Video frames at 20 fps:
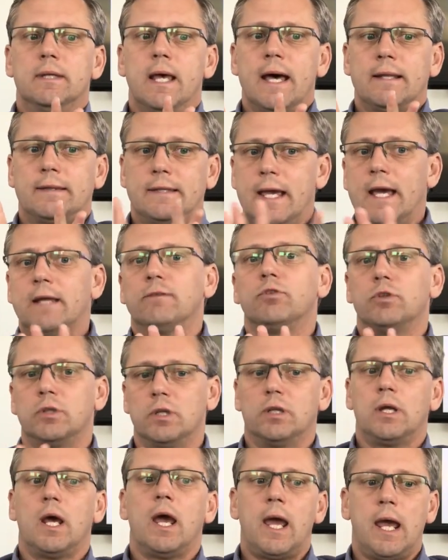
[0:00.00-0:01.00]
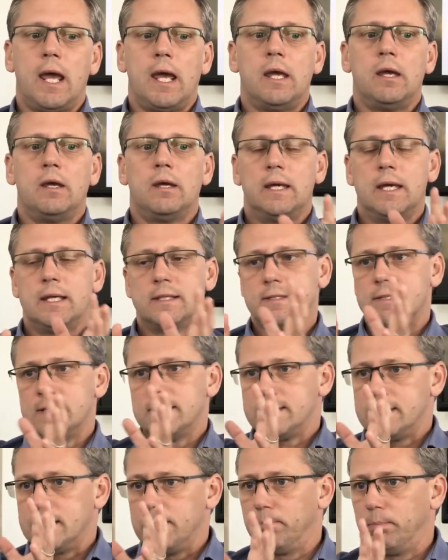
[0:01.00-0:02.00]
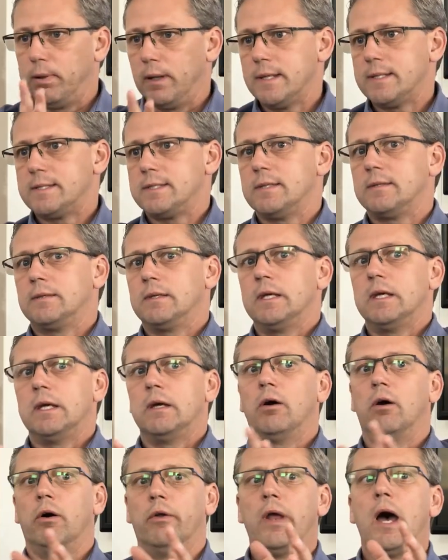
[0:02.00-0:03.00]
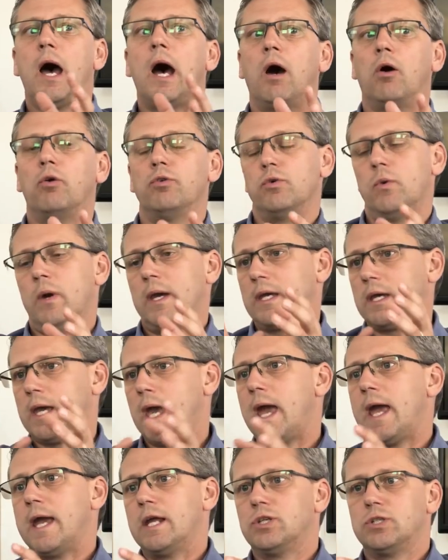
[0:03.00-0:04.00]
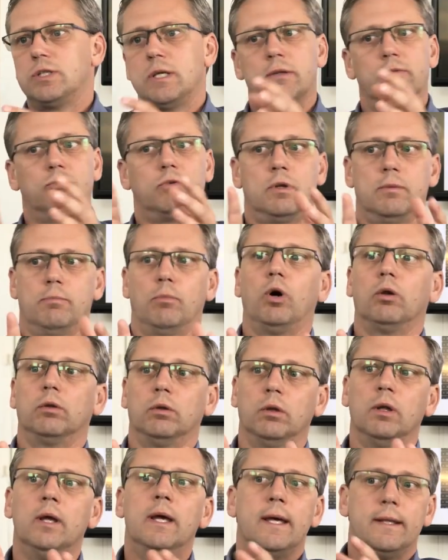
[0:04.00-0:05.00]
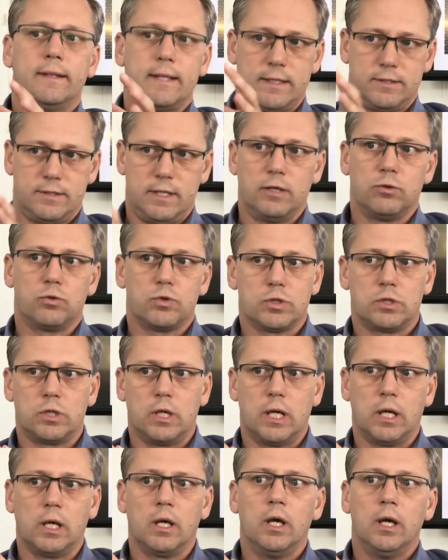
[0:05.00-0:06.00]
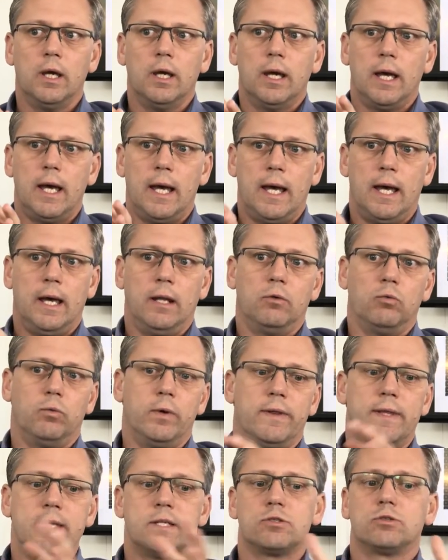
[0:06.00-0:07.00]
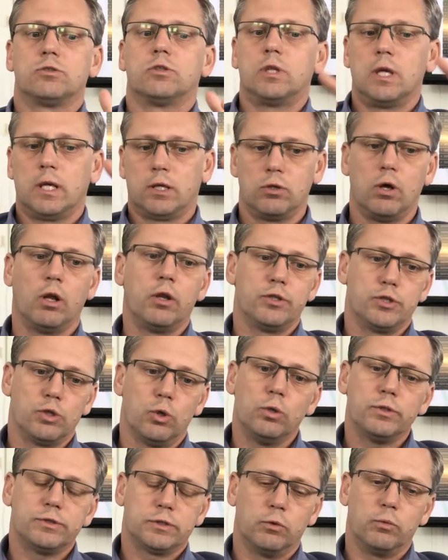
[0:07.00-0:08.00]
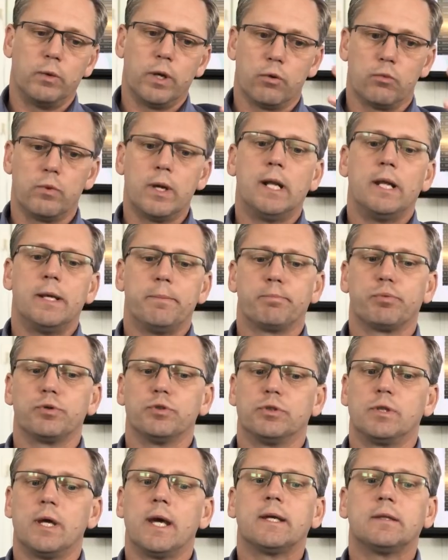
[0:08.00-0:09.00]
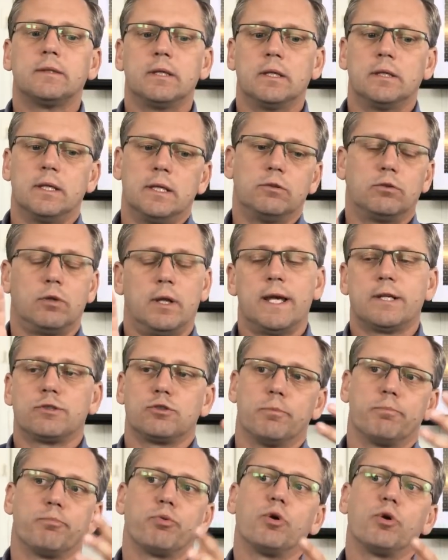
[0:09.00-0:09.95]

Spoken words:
at the end of the day, it's the simplicity on how you engage into the model that's interesting. And with this technology also, we are really protecting the intellectual